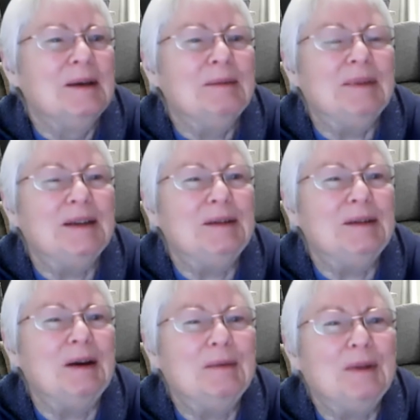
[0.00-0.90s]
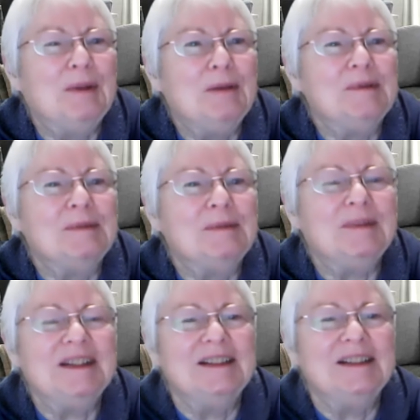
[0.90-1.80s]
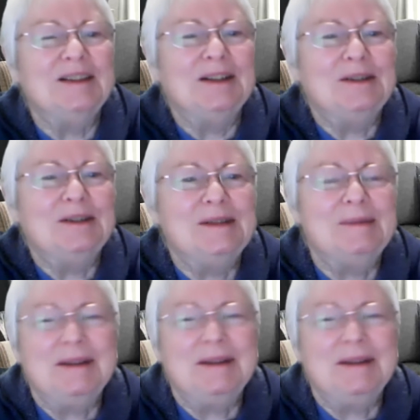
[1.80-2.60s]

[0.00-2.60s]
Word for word: But uh, Barbara's a particularly good speaker,